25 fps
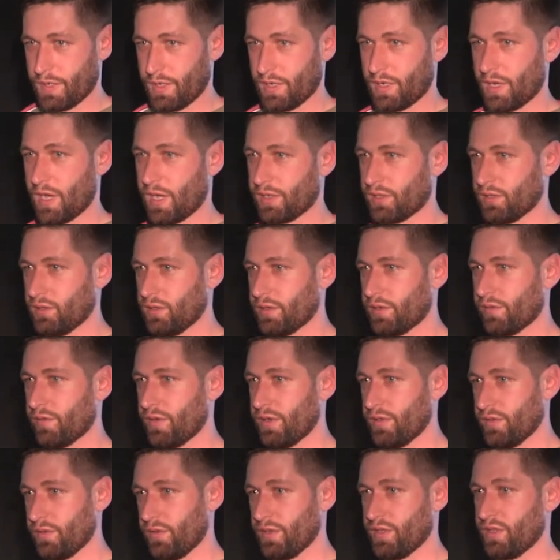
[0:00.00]
catalog
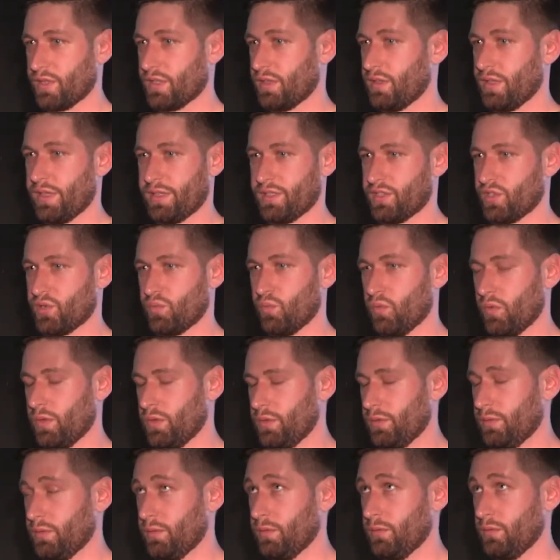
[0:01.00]
rendering, like
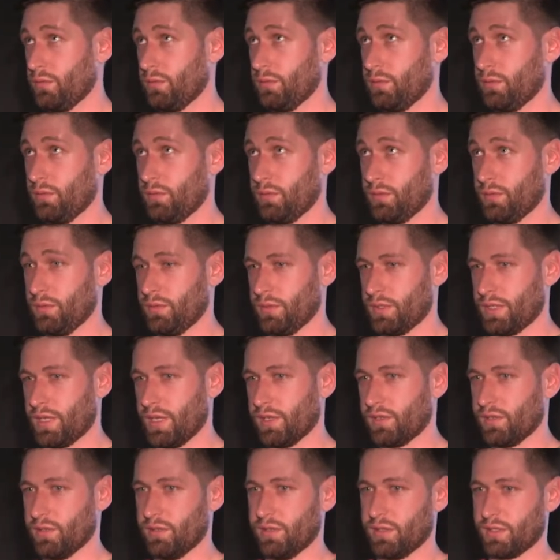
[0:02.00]

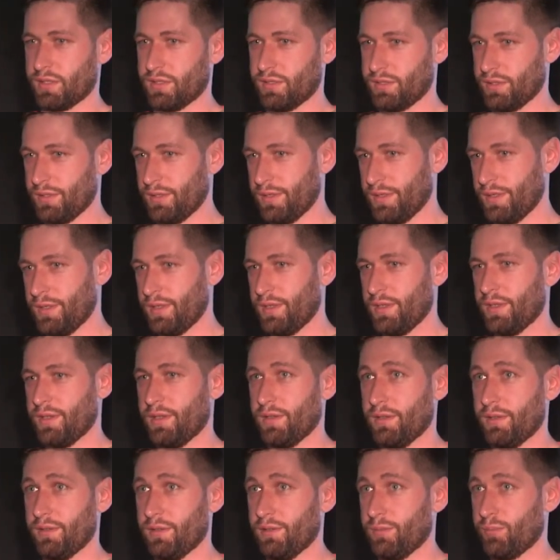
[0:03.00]
catalog
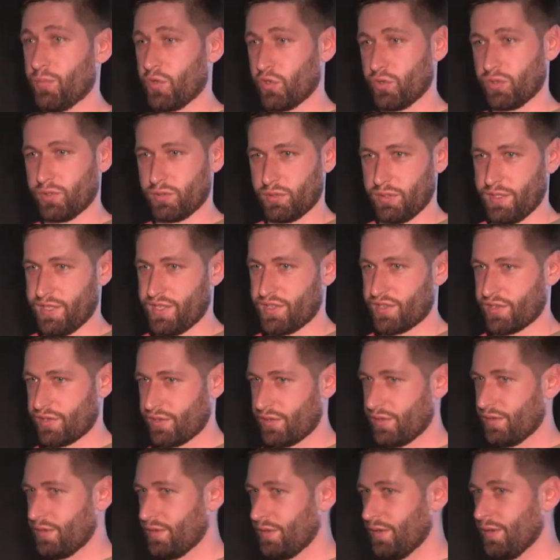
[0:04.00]
product list
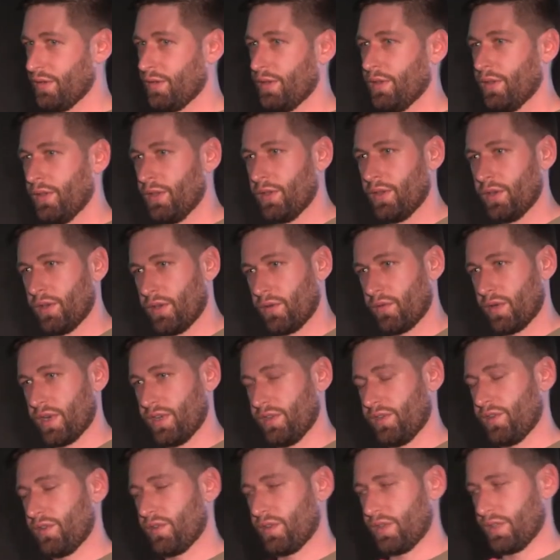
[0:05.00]

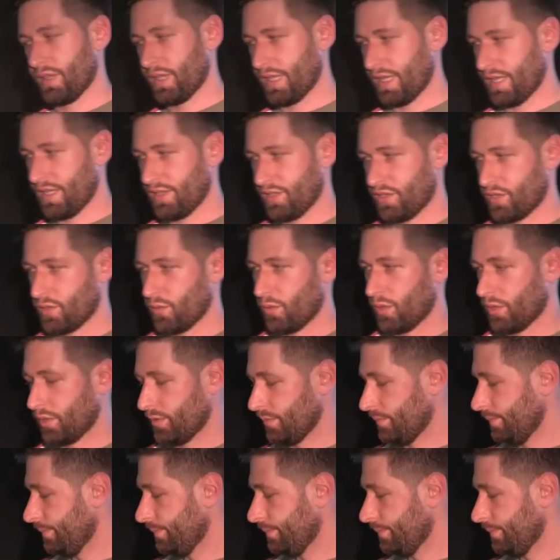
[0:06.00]
rendering, and so on.